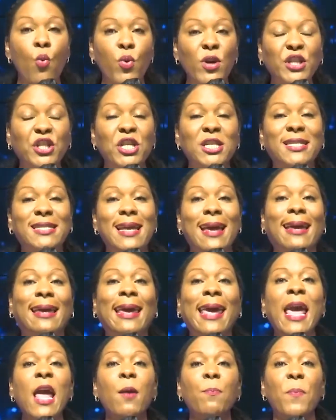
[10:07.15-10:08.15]
which is to
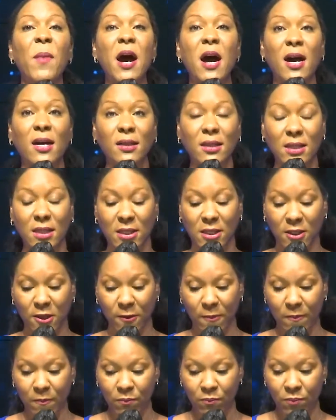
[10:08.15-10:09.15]
keep
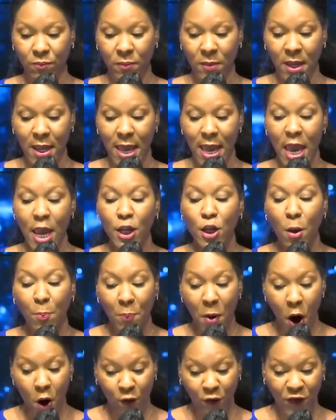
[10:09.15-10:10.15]
us in a
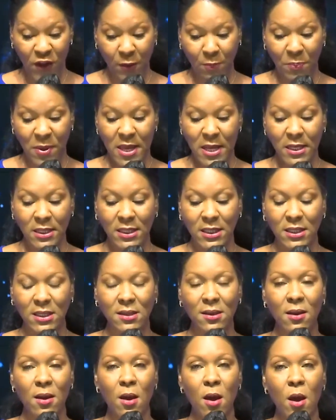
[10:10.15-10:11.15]
perfect
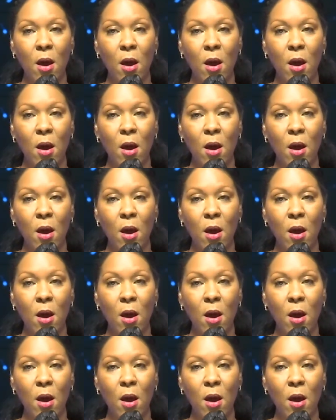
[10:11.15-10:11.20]
peace.